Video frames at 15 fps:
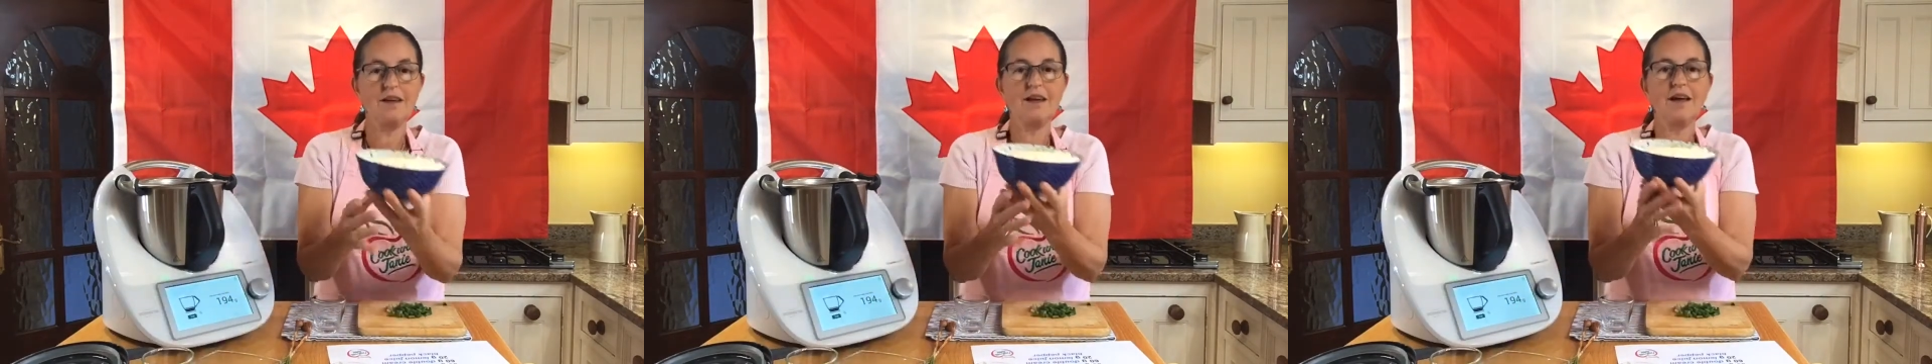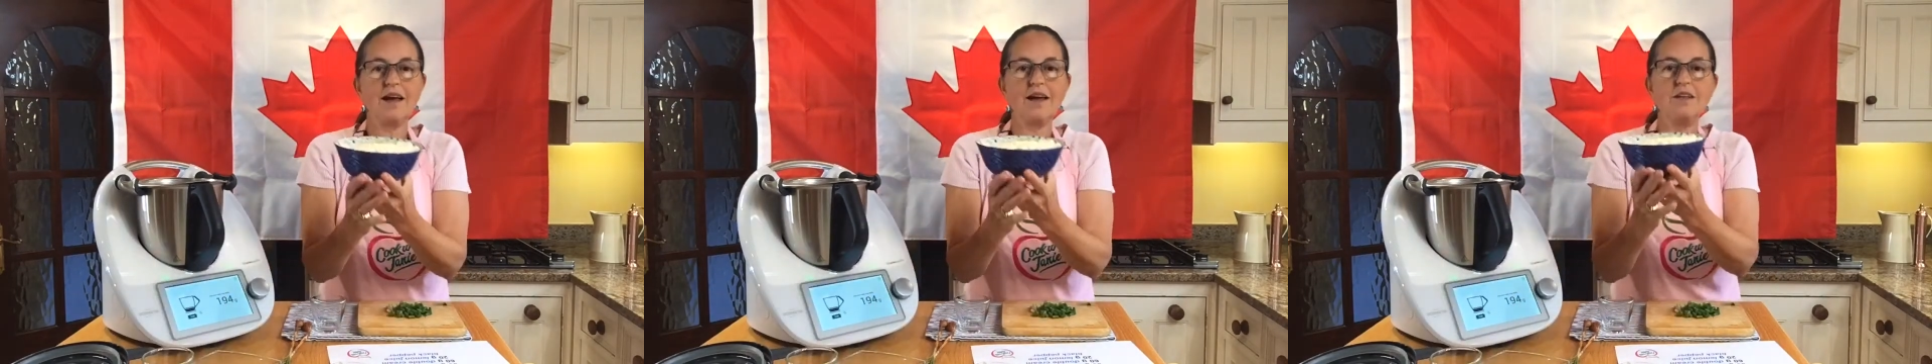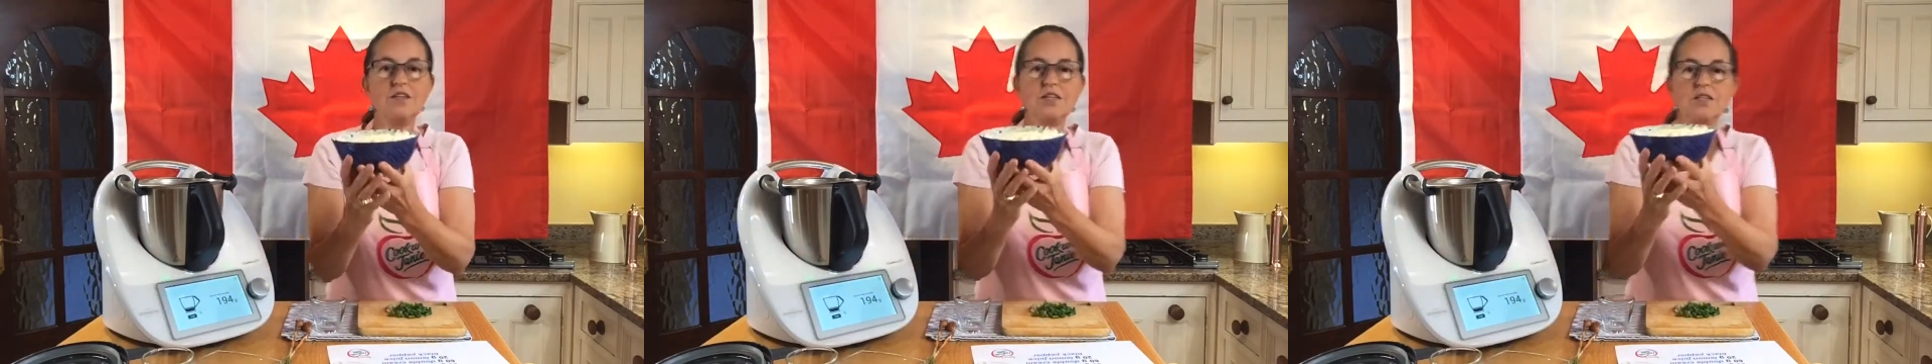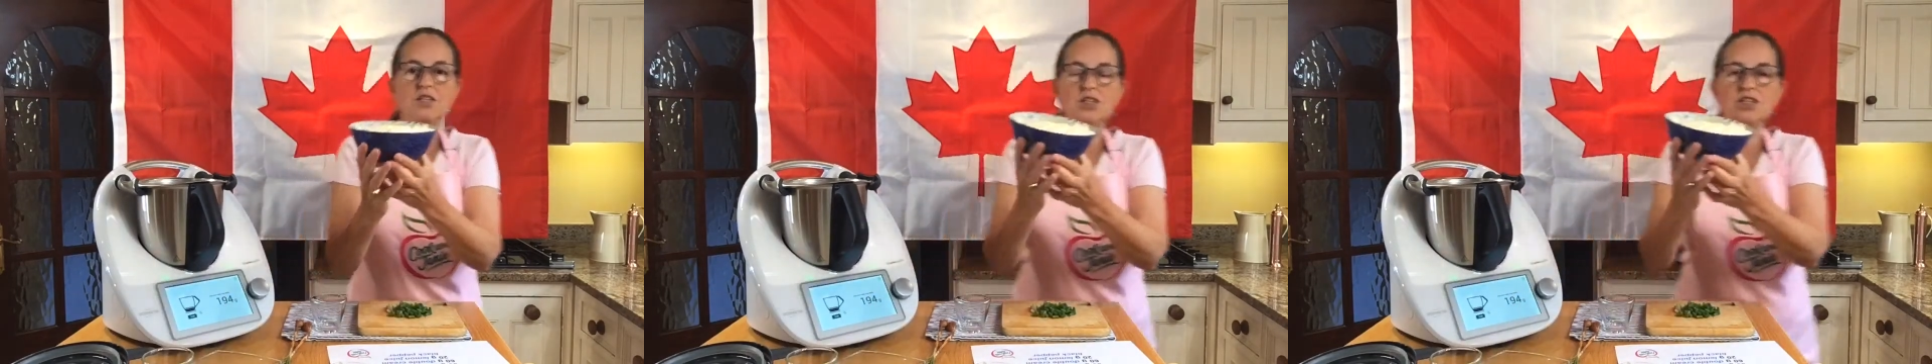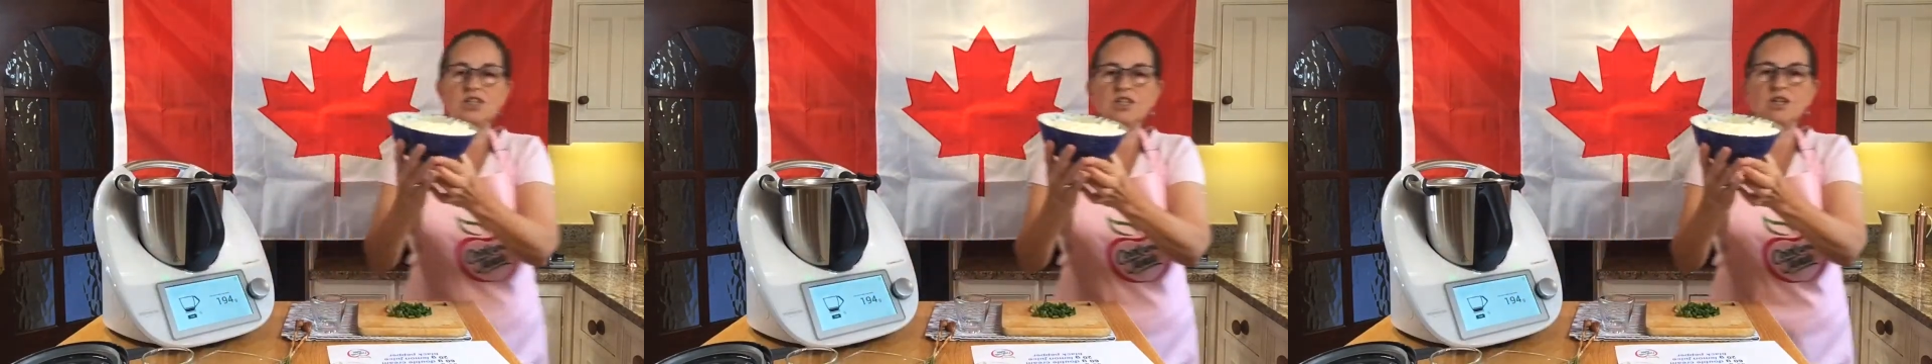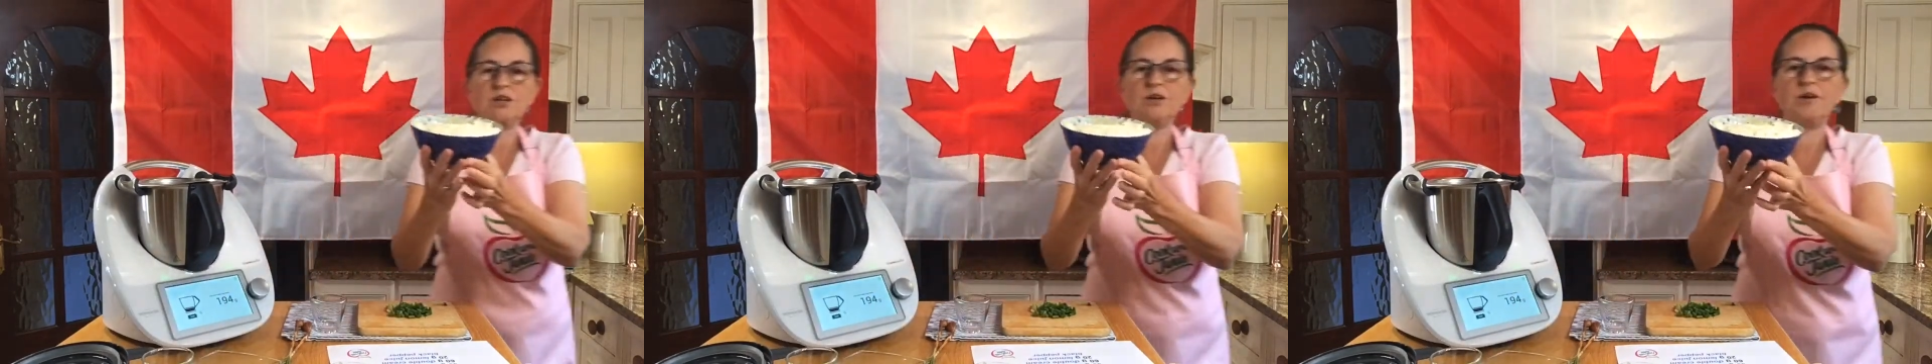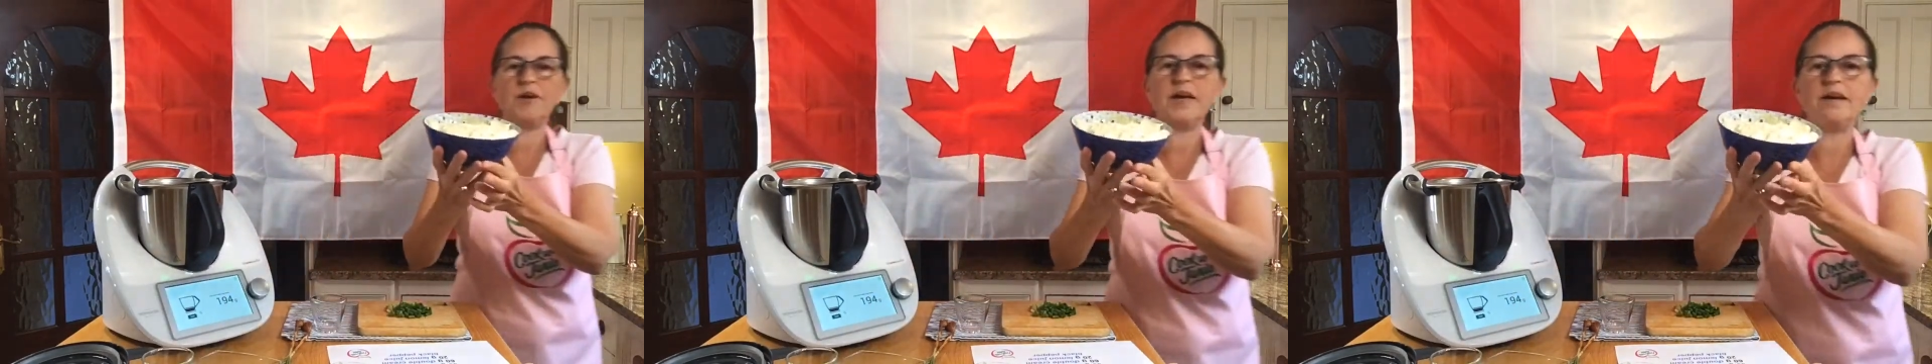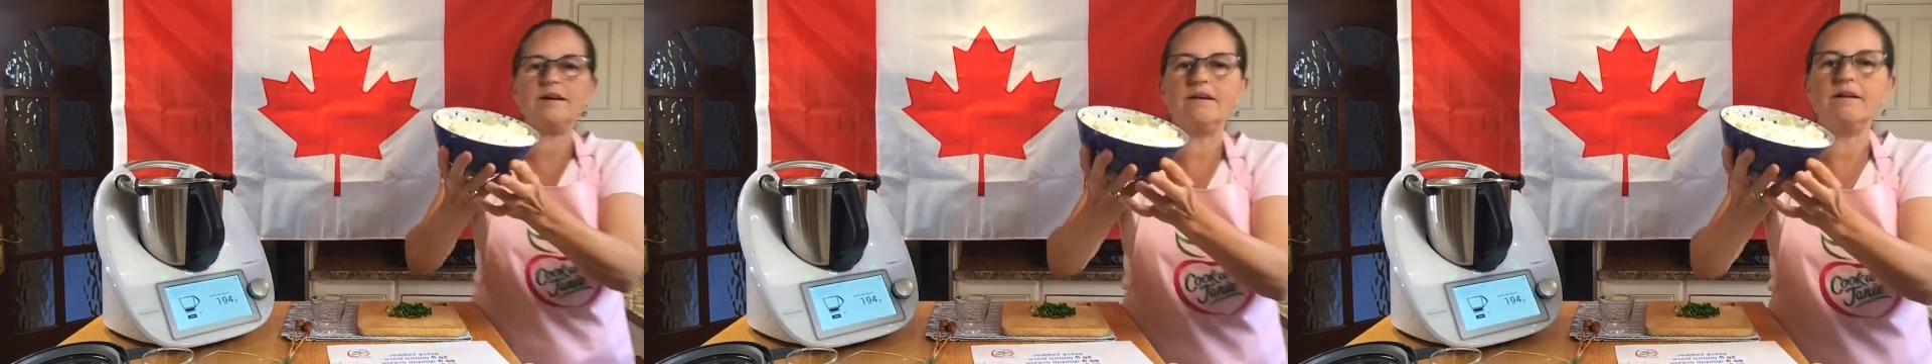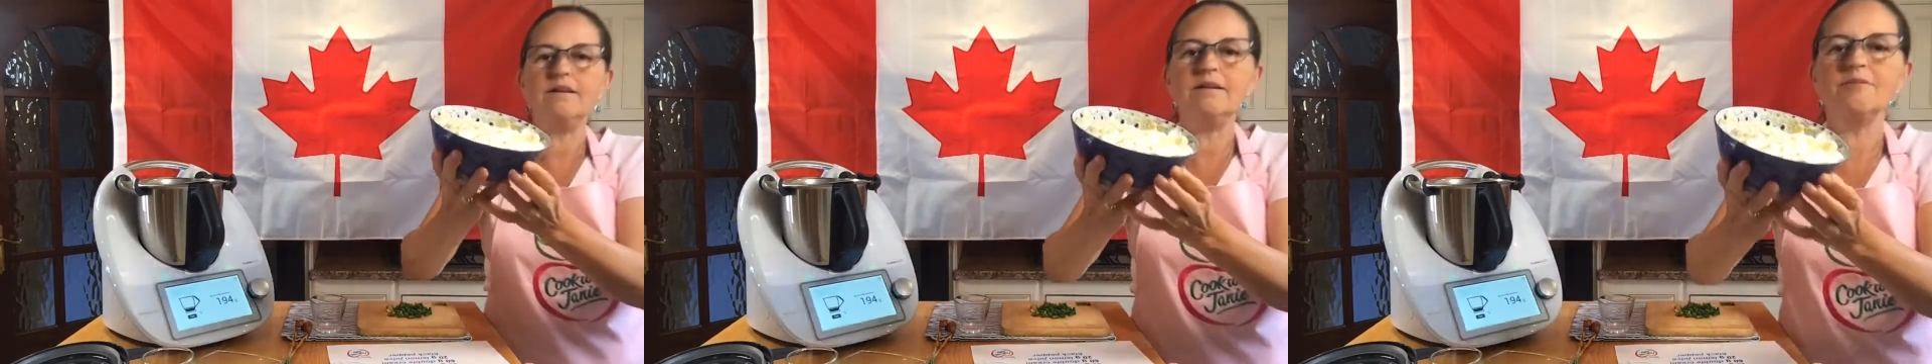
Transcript: And just to show you here,